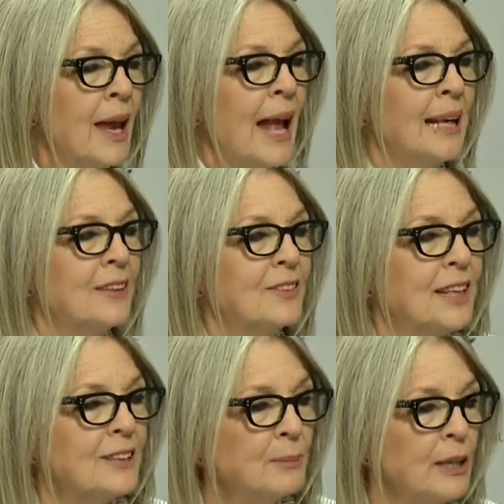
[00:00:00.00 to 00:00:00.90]
and he
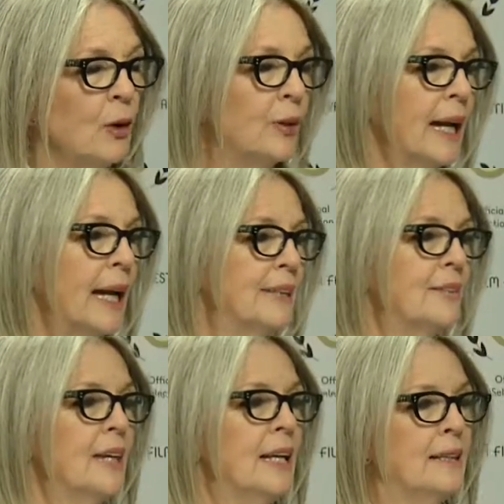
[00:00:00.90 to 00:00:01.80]
said to me, okay, I
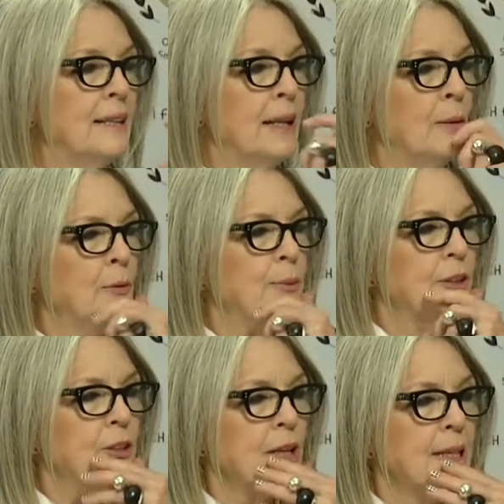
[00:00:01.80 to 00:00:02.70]
decided that it would be a
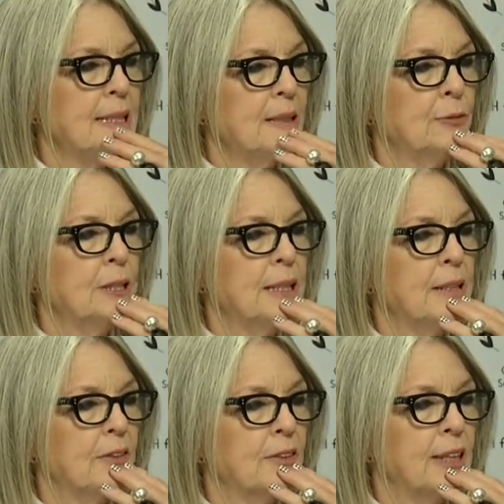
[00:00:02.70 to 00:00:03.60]
good idea if we did
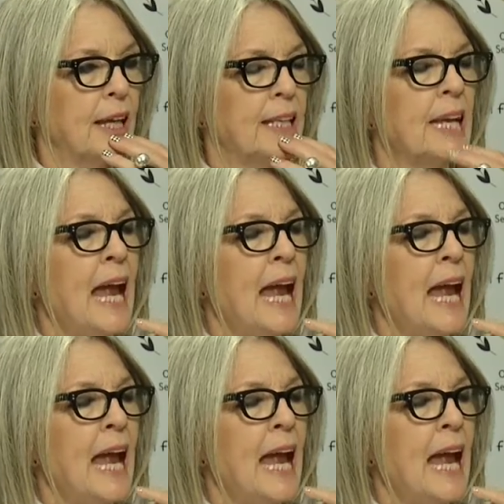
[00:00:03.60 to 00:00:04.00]
a skit,